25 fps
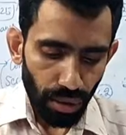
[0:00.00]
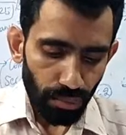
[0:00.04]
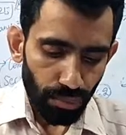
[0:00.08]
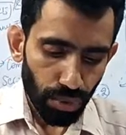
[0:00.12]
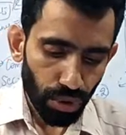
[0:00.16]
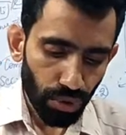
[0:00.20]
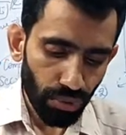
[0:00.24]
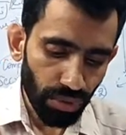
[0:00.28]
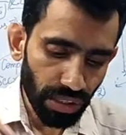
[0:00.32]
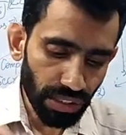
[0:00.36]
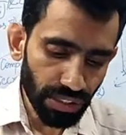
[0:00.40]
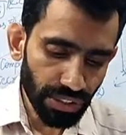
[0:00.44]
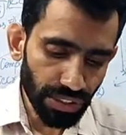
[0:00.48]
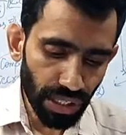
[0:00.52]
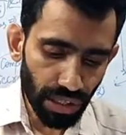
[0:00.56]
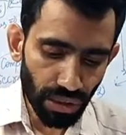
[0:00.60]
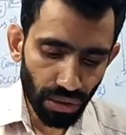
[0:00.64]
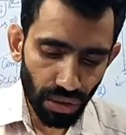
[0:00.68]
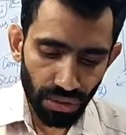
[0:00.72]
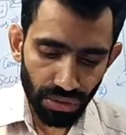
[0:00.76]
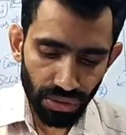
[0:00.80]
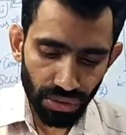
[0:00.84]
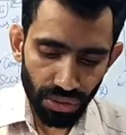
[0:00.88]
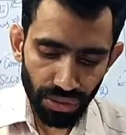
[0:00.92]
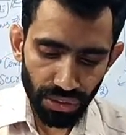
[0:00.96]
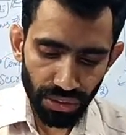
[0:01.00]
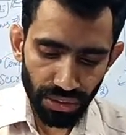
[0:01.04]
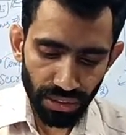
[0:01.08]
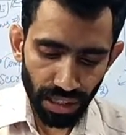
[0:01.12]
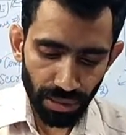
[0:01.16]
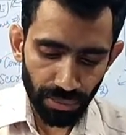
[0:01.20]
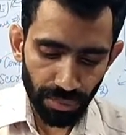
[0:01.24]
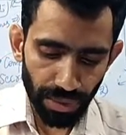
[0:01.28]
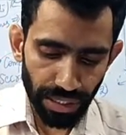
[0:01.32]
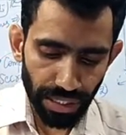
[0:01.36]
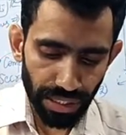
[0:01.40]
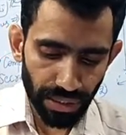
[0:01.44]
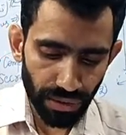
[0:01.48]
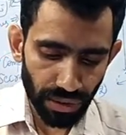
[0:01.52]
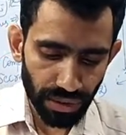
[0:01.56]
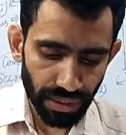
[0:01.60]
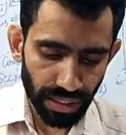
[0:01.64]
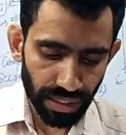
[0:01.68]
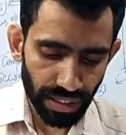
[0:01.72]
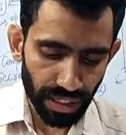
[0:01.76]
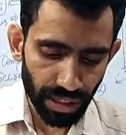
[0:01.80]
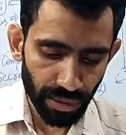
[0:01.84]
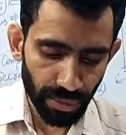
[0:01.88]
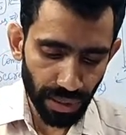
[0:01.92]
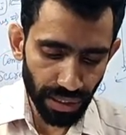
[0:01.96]
Provincial Constitution Committee was
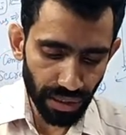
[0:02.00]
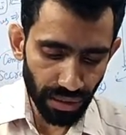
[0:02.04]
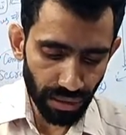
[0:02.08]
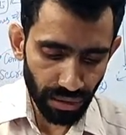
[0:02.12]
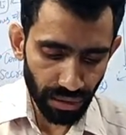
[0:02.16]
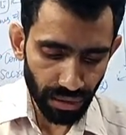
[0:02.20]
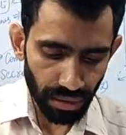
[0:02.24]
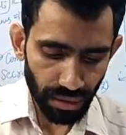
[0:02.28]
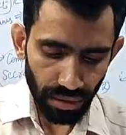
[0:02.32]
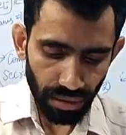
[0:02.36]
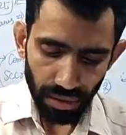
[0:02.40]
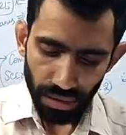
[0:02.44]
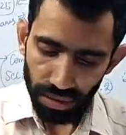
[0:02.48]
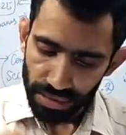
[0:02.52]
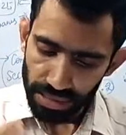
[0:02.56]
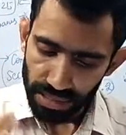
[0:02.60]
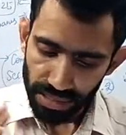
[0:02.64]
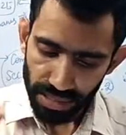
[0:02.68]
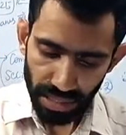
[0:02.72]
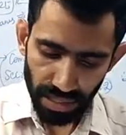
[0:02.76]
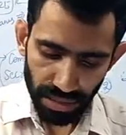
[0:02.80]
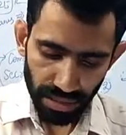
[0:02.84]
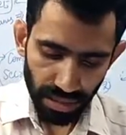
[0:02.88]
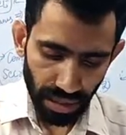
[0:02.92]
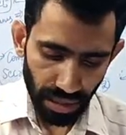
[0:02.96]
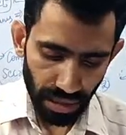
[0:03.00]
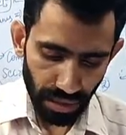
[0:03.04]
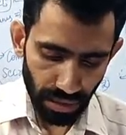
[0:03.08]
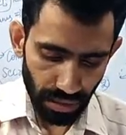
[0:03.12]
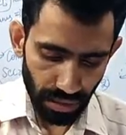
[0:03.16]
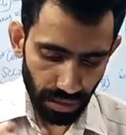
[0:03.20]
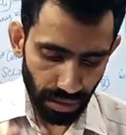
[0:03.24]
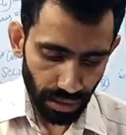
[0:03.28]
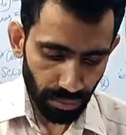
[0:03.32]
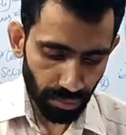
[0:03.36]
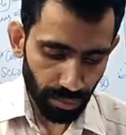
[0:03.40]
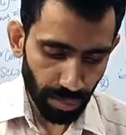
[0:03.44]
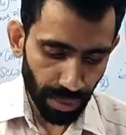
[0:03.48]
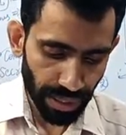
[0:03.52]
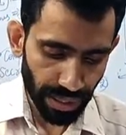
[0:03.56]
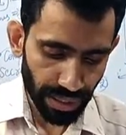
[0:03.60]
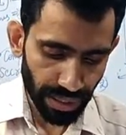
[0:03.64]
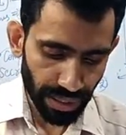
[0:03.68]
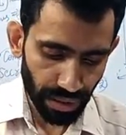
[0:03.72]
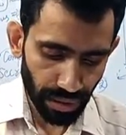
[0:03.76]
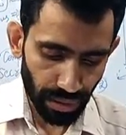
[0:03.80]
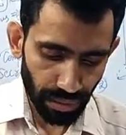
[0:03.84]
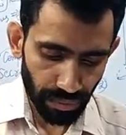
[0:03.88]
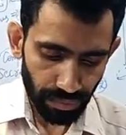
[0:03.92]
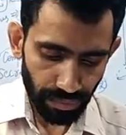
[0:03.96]
headed by Sardar
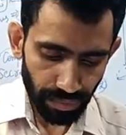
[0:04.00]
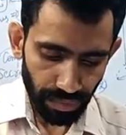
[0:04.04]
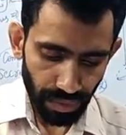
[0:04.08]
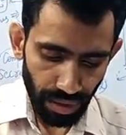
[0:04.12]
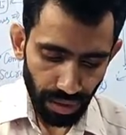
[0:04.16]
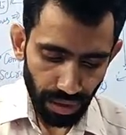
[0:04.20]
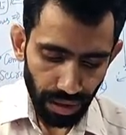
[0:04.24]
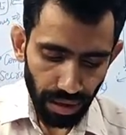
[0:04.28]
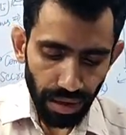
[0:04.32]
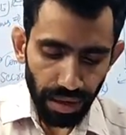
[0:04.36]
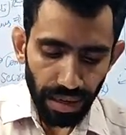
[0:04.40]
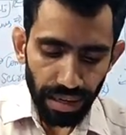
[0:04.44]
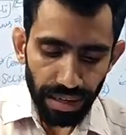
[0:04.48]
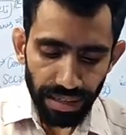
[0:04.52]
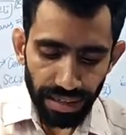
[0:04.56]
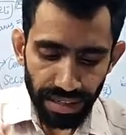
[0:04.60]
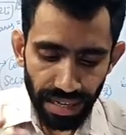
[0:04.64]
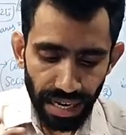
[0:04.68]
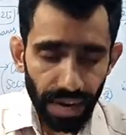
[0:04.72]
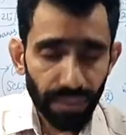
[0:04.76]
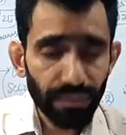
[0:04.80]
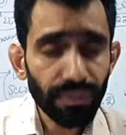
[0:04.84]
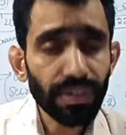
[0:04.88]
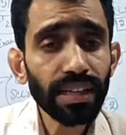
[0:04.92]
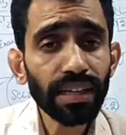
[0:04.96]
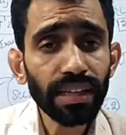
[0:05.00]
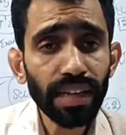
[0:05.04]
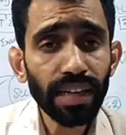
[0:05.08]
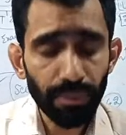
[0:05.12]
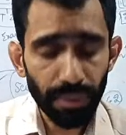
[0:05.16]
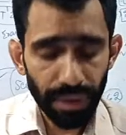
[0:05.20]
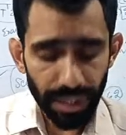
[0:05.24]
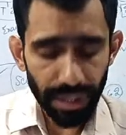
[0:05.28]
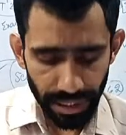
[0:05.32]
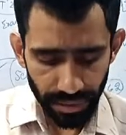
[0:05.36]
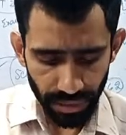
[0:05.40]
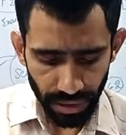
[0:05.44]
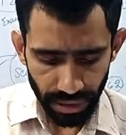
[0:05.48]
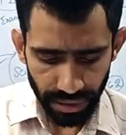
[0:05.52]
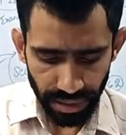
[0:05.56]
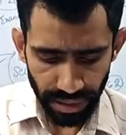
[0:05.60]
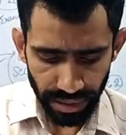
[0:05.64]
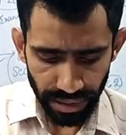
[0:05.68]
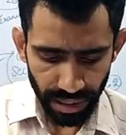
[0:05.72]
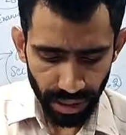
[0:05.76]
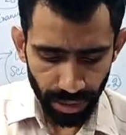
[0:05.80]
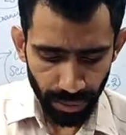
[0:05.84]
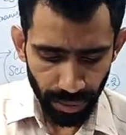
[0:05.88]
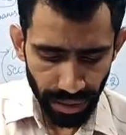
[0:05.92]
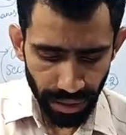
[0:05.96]
Patel. Drafting Committee was
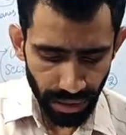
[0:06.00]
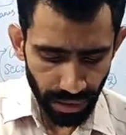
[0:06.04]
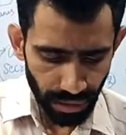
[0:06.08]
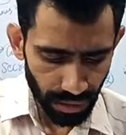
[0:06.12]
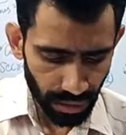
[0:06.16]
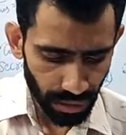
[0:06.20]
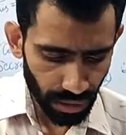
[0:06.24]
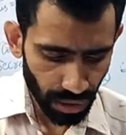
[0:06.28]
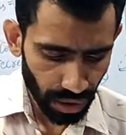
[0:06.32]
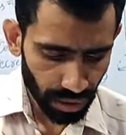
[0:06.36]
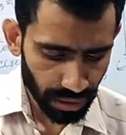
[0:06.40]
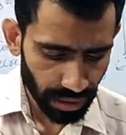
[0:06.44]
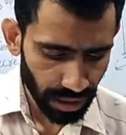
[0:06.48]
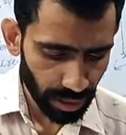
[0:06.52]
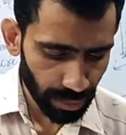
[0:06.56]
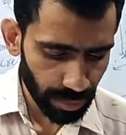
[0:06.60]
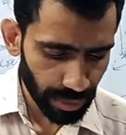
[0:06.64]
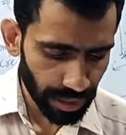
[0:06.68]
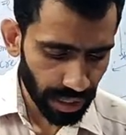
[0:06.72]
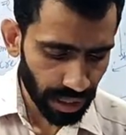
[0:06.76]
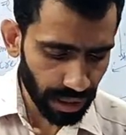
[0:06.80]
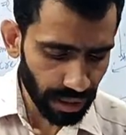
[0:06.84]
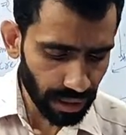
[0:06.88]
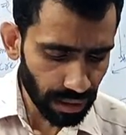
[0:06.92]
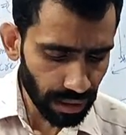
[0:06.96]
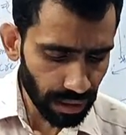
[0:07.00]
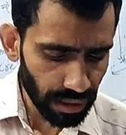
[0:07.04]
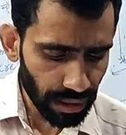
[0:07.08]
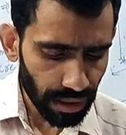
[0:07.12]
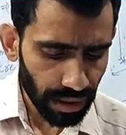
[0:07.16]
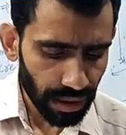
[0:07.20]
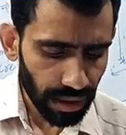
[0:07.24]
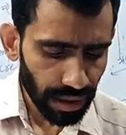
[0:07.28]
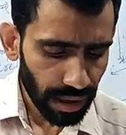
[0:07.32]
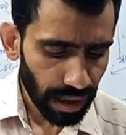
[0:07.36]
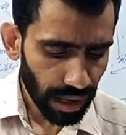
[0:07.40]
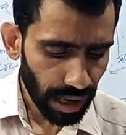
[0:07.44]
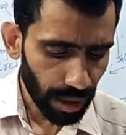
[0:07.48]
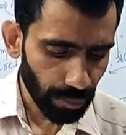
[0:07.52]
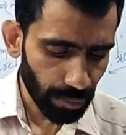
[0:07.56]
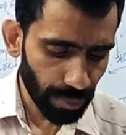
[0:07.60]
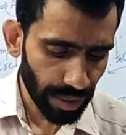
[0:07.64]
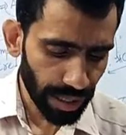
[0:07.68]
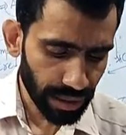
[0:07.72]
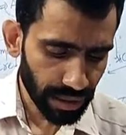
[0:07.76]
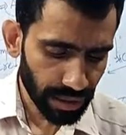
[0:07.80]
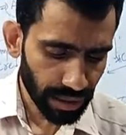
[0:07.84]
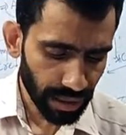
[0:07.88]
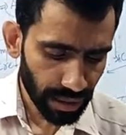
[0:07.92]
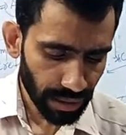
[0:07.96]
headed by Dr. B.R.
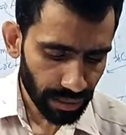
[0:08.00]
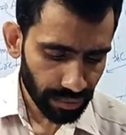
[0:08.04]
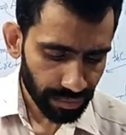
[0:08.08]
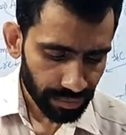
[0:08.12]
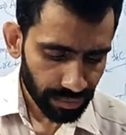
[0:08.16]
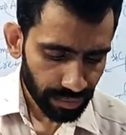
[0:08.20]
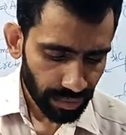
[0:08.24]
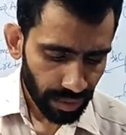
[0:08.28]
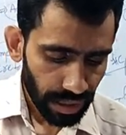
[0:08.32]
Ambedkar.